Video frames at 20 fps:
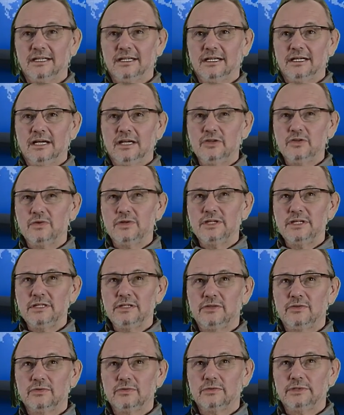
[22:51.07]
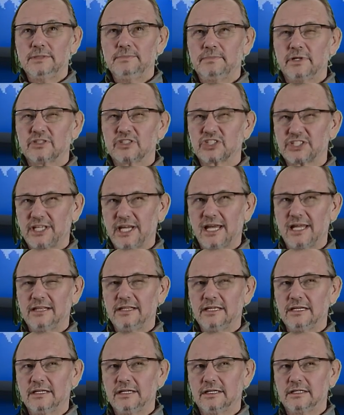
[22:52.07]
You need to deep
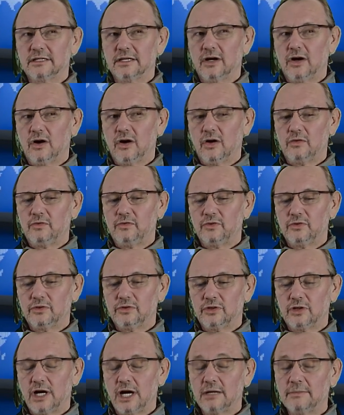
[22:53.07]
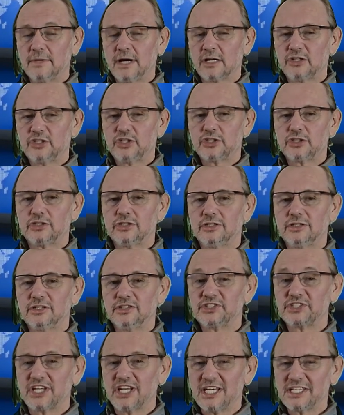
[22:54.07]
understanding of how much
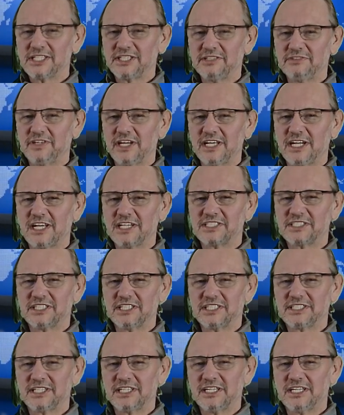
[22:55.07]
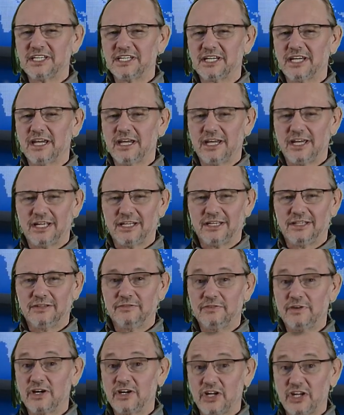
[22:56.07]
sensitive data existing and
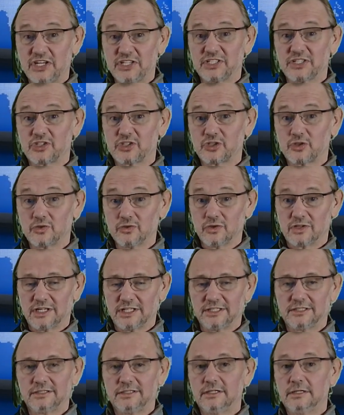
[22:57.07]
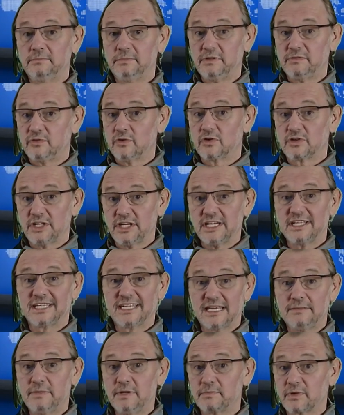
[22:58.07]
where is stored before it
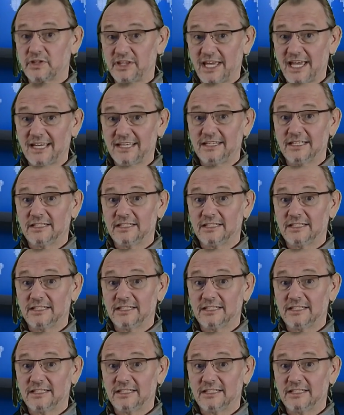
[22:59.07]
can be protected